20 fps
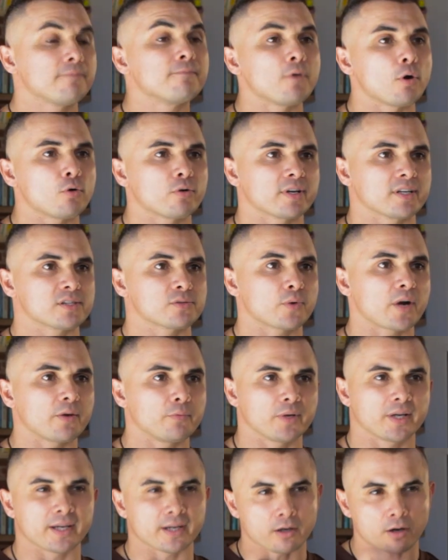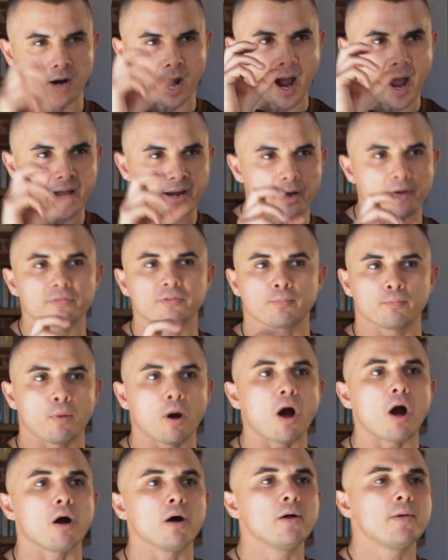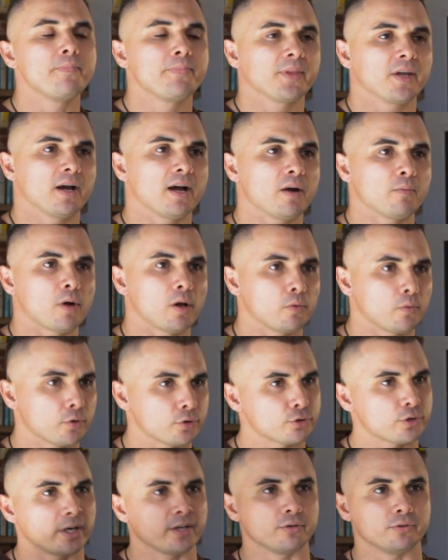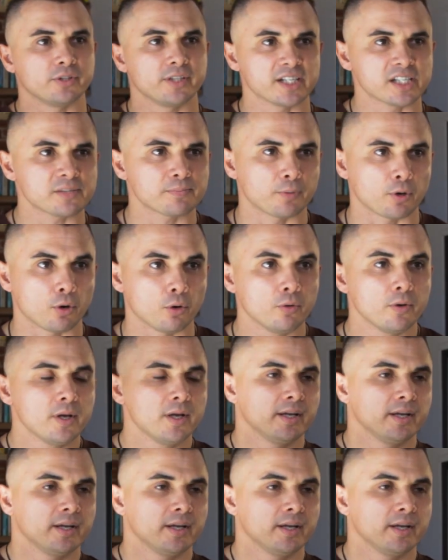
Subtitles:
focus, right? We get our eye off the ball while we're trying to dispo,